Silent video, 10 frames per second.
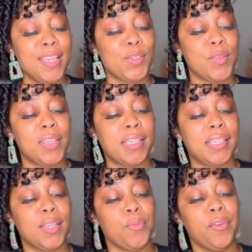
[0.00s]
So this is
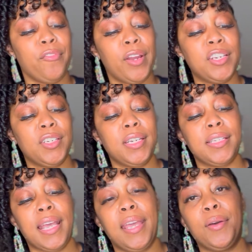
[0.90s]
the Refresh and
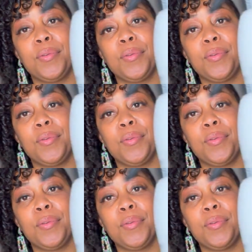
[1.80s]
Detangle